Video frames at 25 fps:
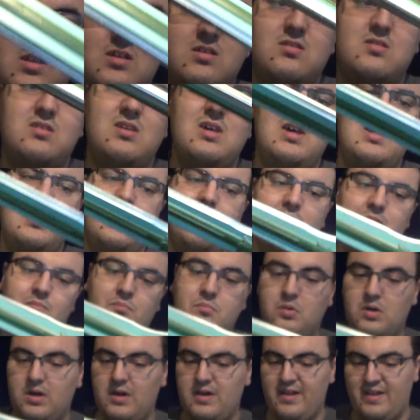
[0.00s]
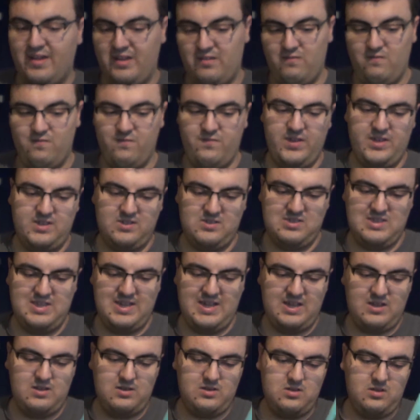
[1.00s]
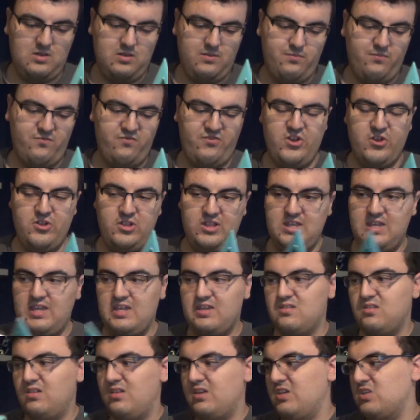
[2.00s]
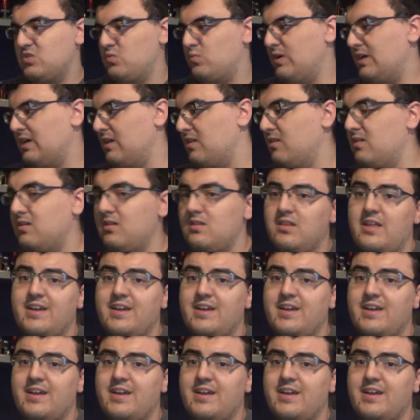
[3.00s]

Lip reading: this, but I can fix that fairly easily as well.